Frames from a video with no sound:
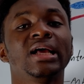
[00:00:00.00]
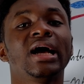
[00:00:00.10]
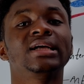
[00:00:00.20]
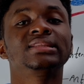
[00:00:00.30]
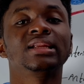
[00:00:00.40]

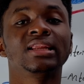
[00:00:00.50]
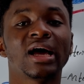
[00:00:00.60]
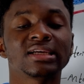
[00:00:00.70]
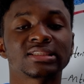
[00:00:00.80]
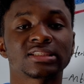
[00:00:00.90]
And the
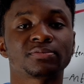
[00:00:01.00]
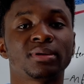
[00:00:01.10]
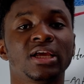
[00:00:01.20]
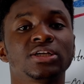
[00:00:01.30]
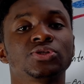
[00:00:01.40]
last
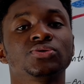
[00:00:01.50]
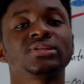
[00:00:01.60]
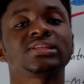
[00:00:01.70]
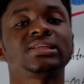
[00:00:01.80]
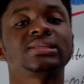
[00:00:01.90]

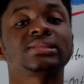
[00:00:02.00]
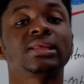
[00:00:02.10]
plexus is